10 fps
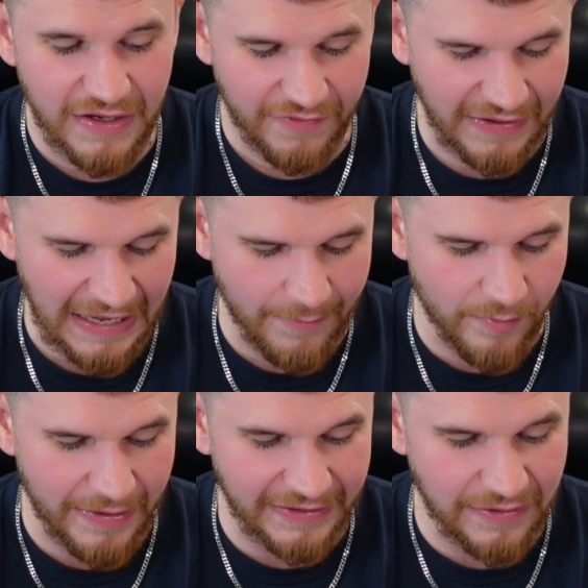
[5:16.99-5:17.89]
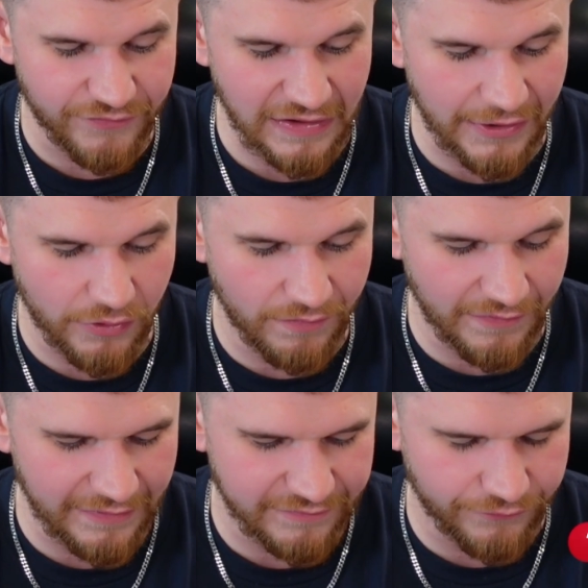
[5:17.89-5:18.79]
I think Amrabat gives that, knowing that
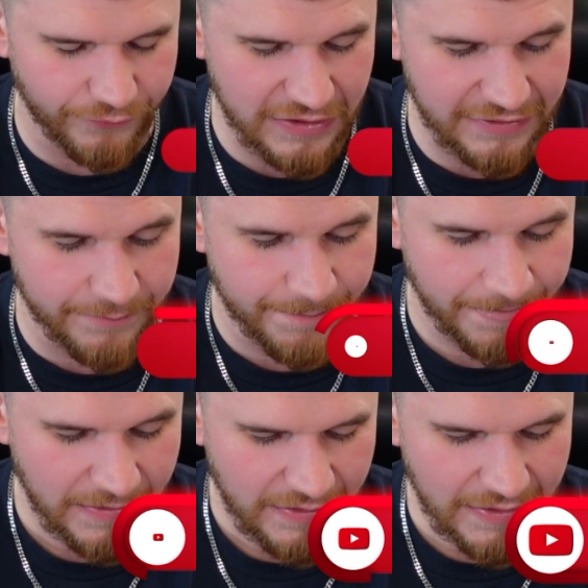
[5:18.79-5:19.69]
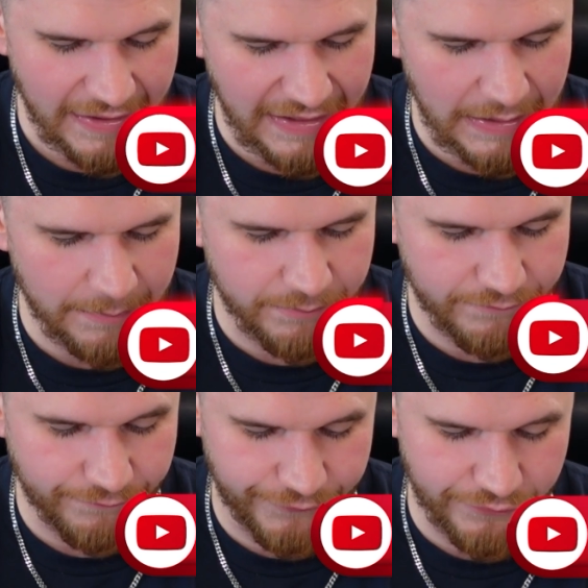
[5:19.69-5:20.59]
there's the freedom
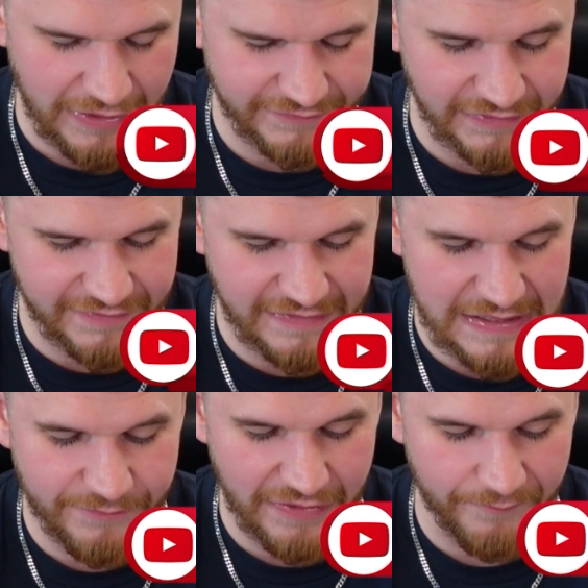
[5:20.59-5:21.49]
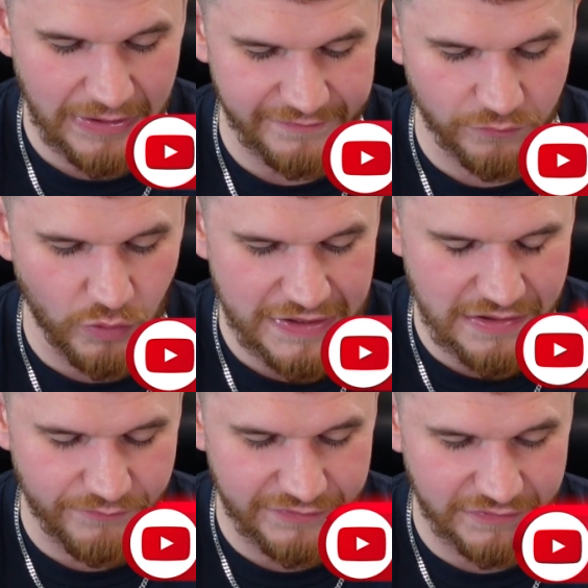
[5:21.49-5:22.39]
for the rest of the team, with Amrabat to
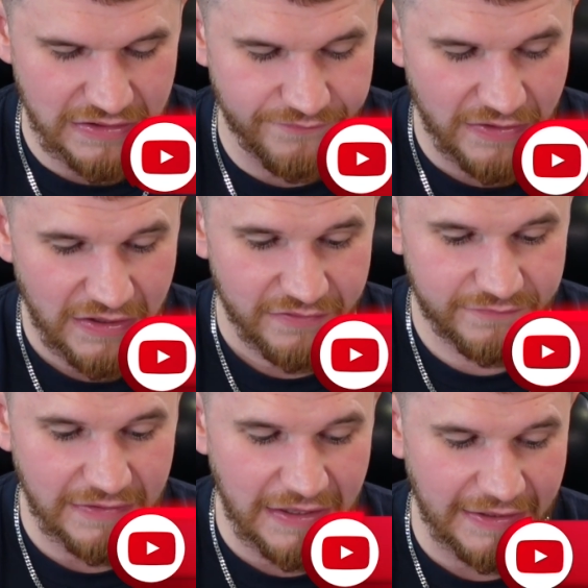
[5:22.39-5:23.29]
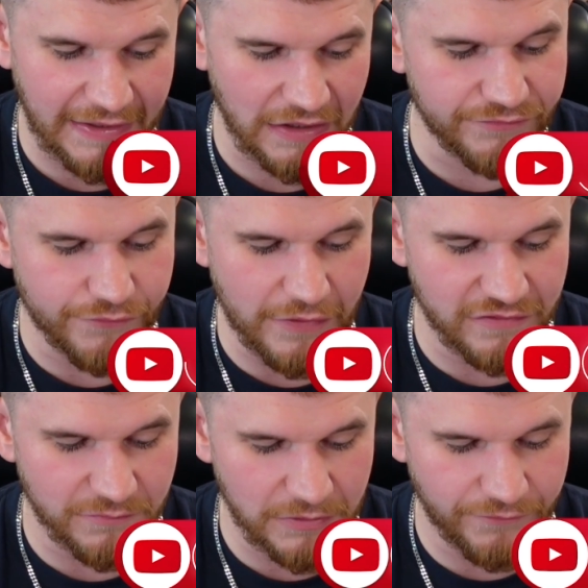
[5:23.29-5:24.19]
wait and receive, sit in a kind of
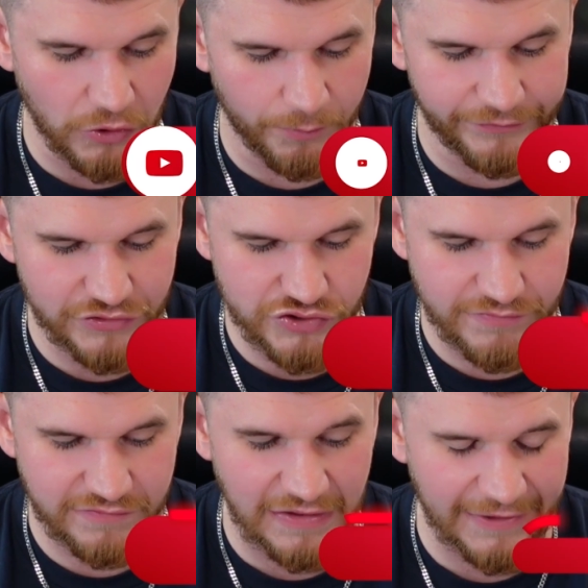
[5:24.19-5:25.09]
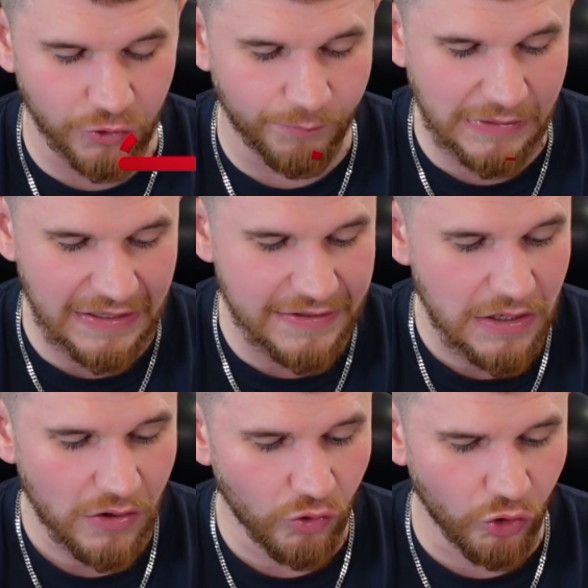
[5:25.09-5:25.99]
defensive midfield position, recycle play,
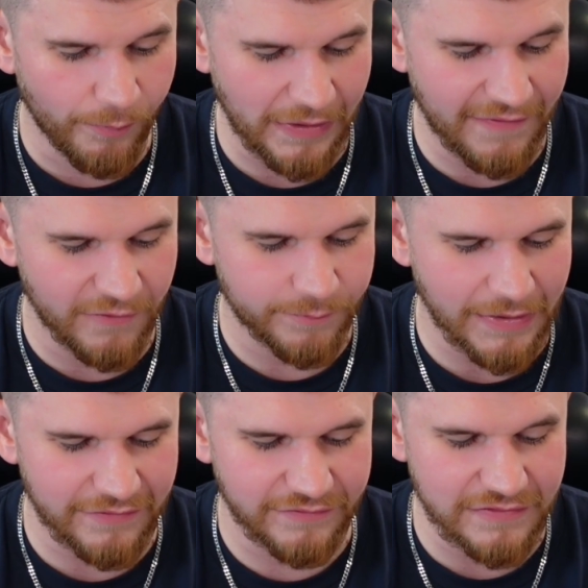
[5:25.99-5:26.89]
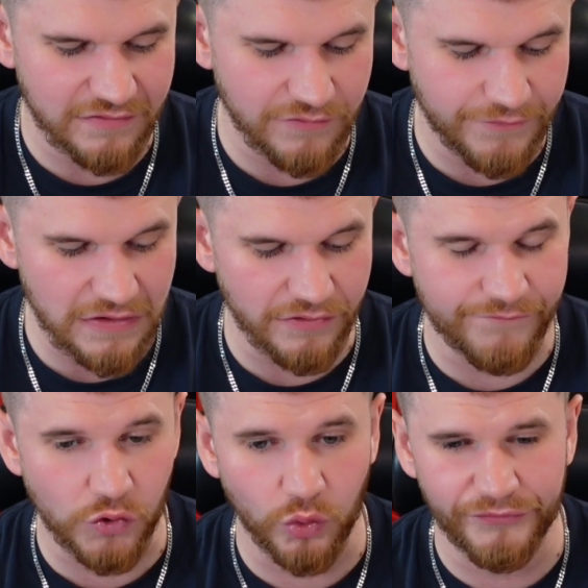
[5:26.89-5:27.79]
or play those passes into the feet of the
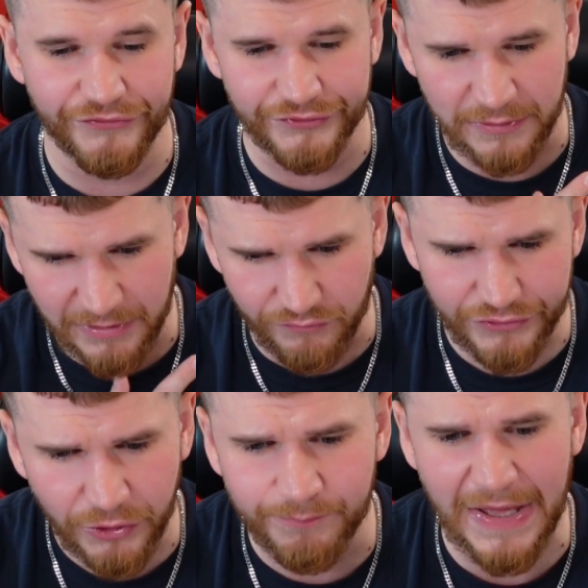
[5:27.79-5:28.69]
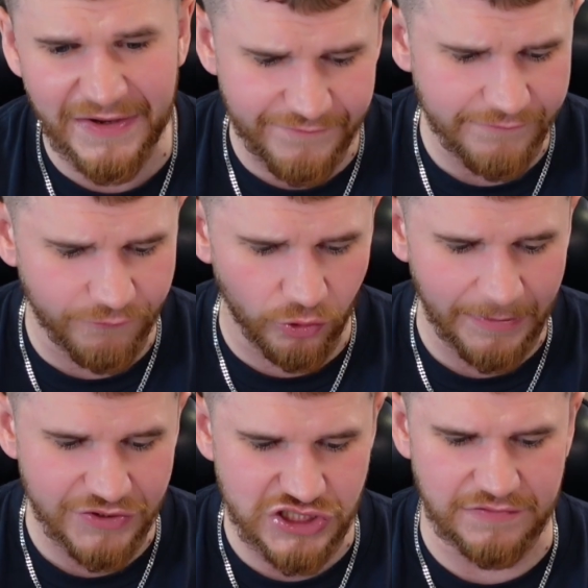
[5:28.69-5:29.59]
forwards. Is going to be a real benefit for
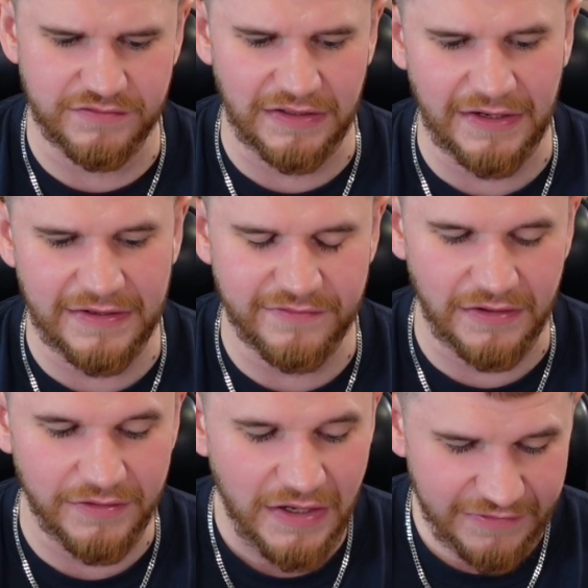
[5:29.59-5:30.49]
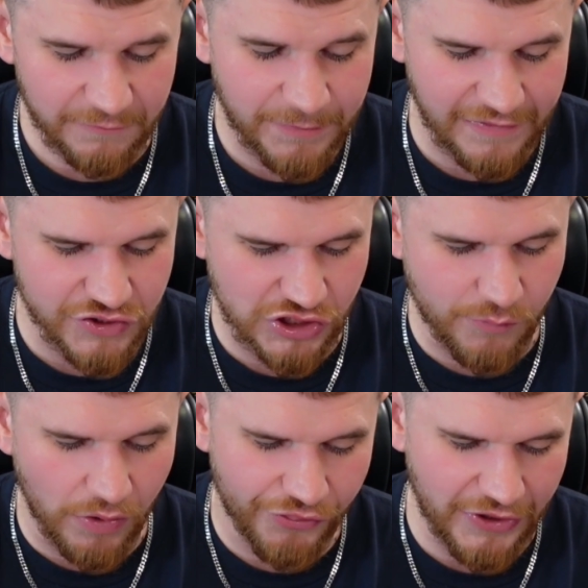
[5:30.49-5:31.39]
Manchester United. So that's potentially
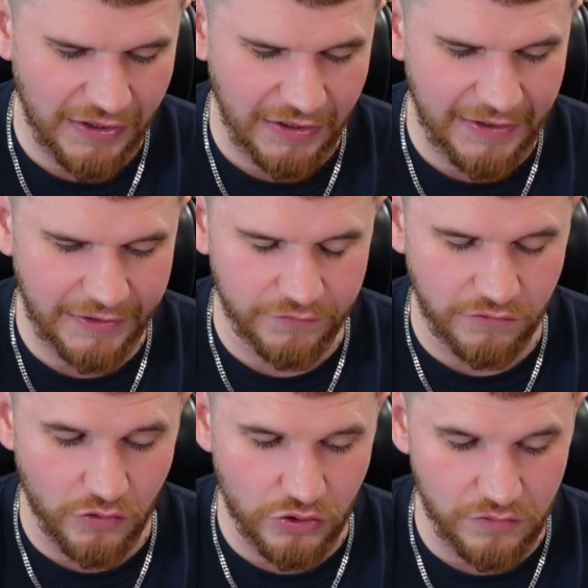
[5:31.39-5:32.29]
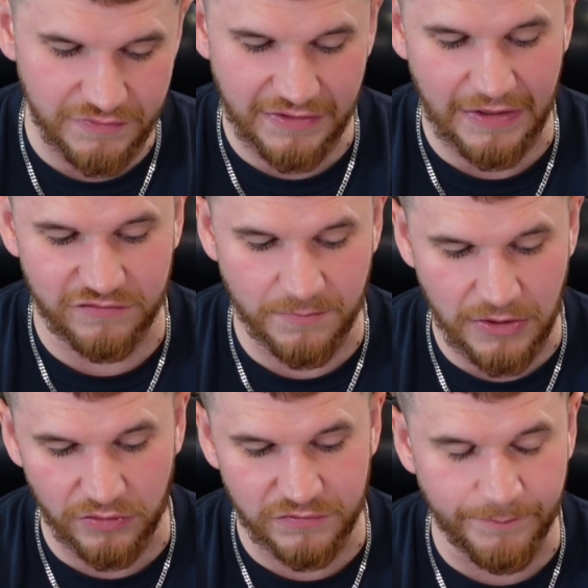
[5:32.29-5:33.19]
one thing United could do, using
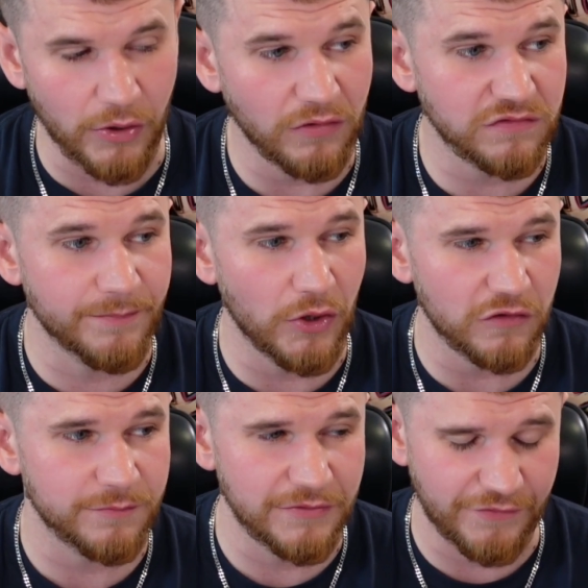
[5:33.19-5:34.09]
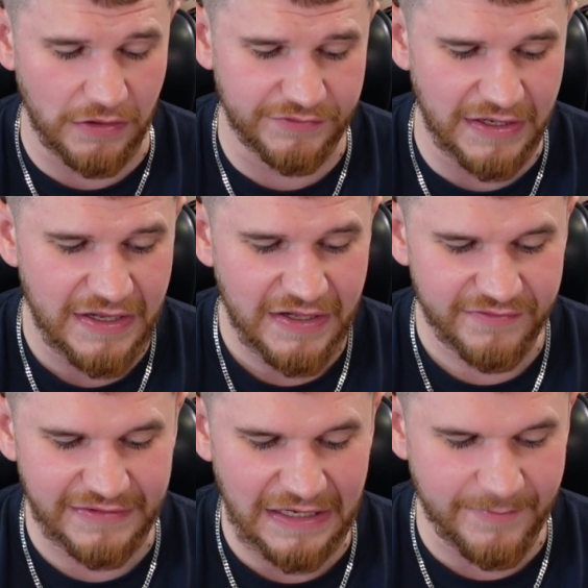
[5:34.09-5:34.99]
Casemiro as a box-to-box midfielder
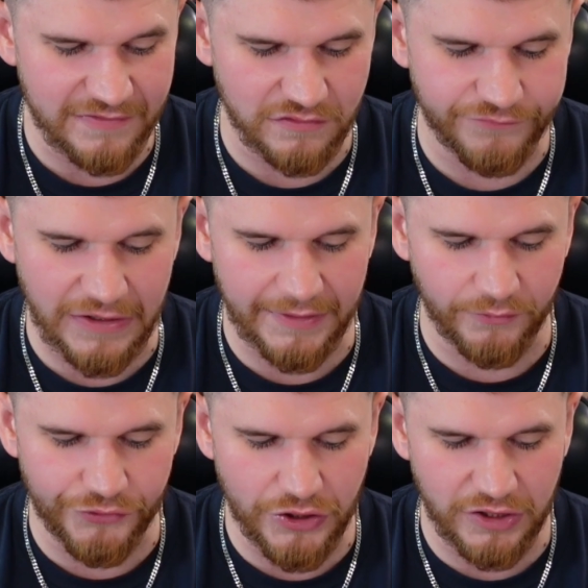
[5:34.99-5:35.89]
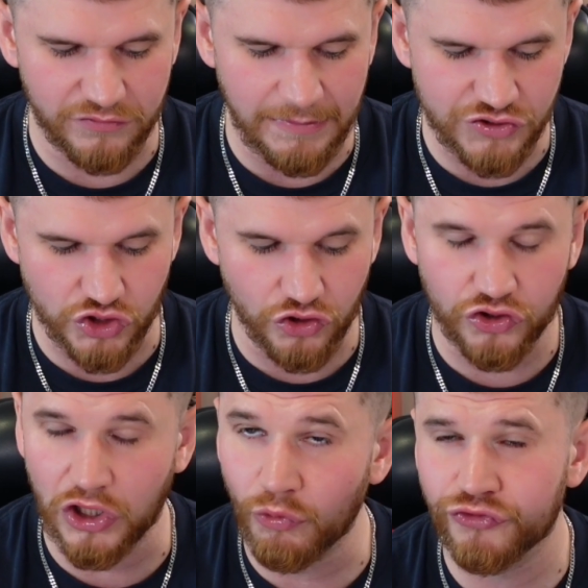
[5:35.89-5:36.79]
to get him into the final third. As mentioned,
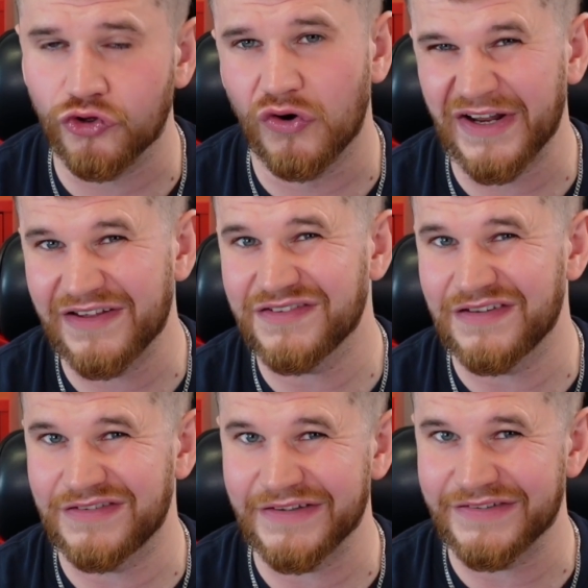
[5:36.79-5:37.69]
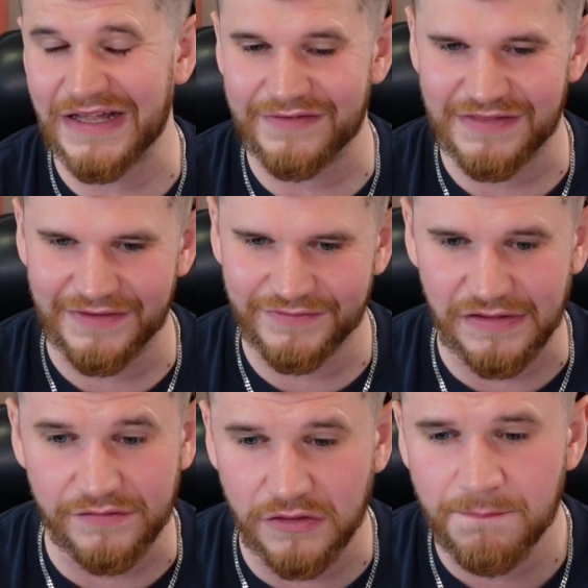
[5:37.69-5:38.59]
good goal scoring and assisting stats last
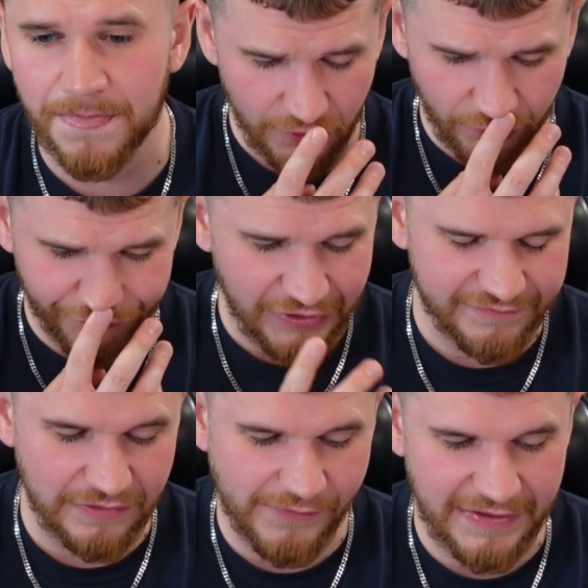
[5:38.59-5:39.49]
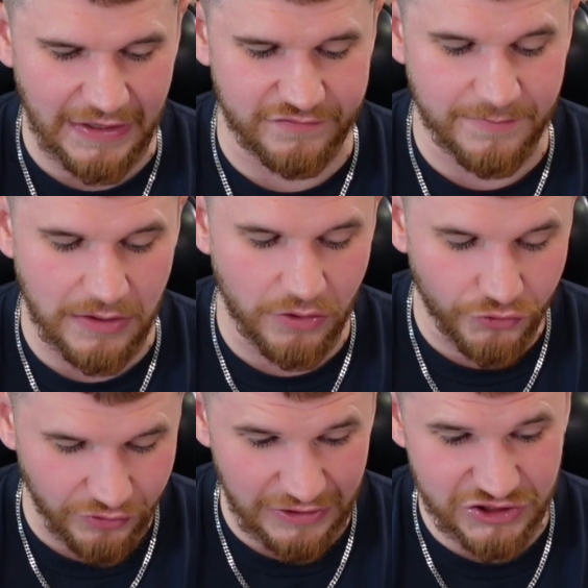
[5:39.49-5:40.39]
season. Or alternatively, Casemiro
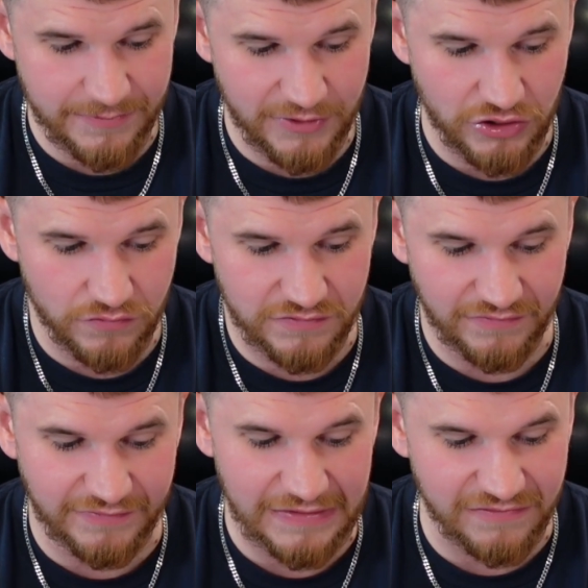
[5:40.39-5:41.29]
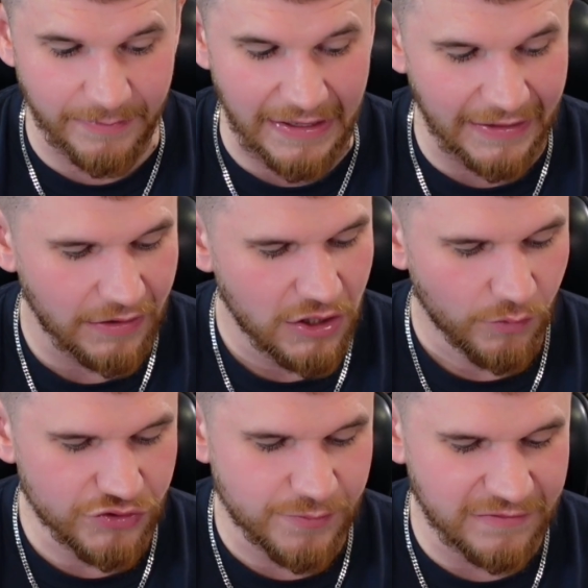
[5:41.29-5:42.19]
could actually be used at centre-back,
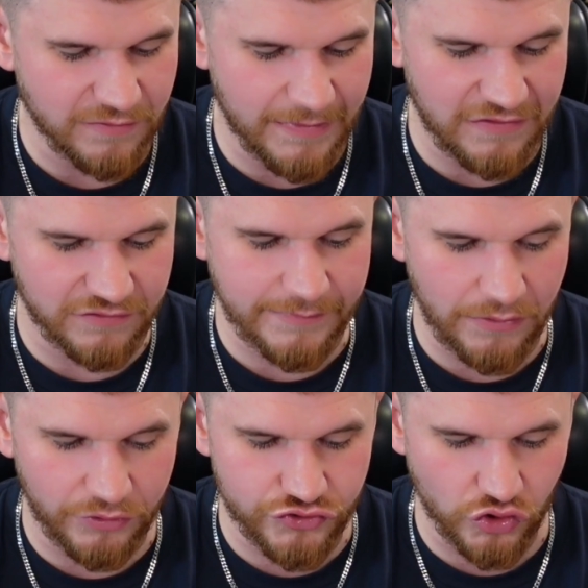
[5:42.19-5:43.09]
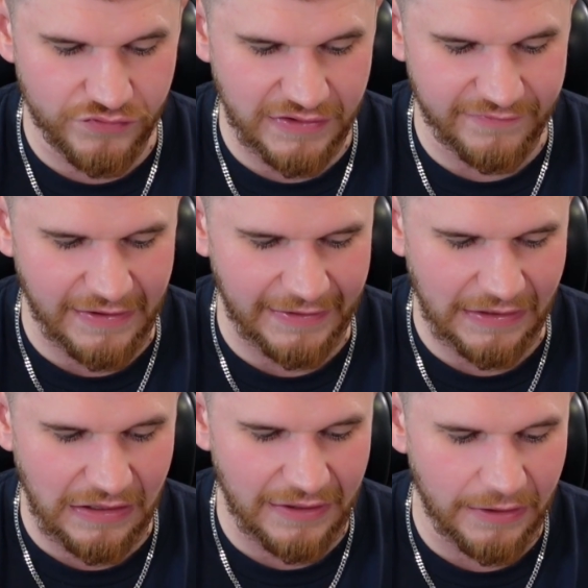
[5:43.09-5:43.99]
which means that Mason Mount could join the
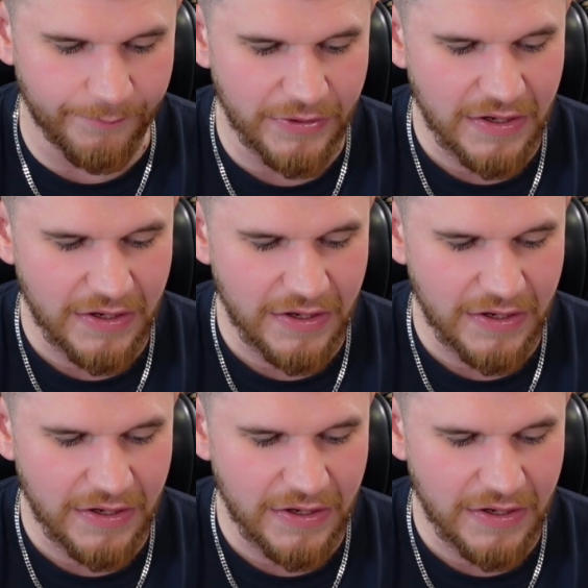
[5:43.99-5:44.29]
attacking lineup,